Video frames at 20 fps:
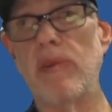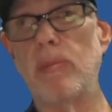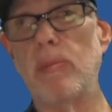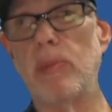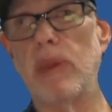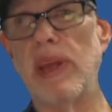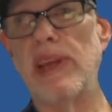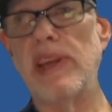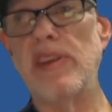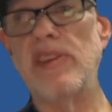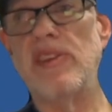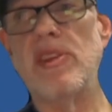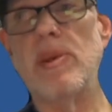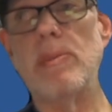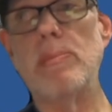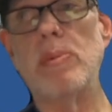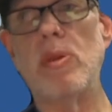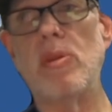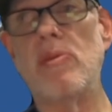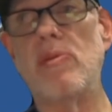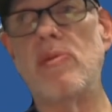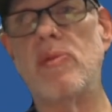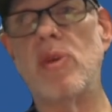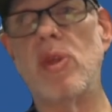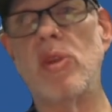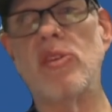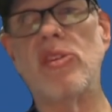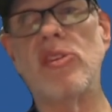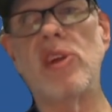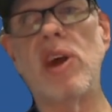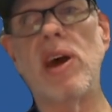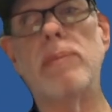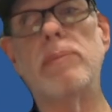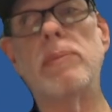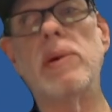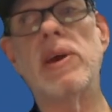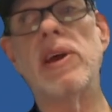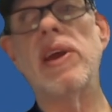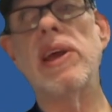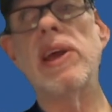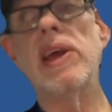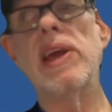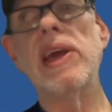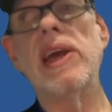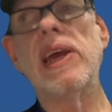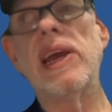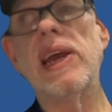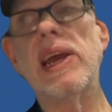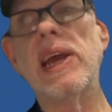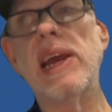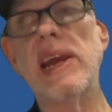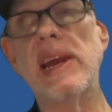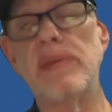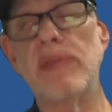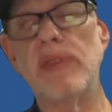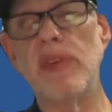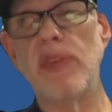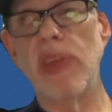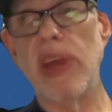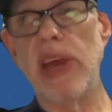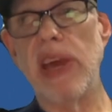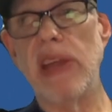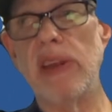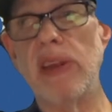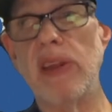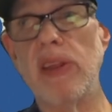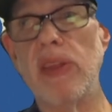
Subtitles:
Plain and simple, full stop. After that,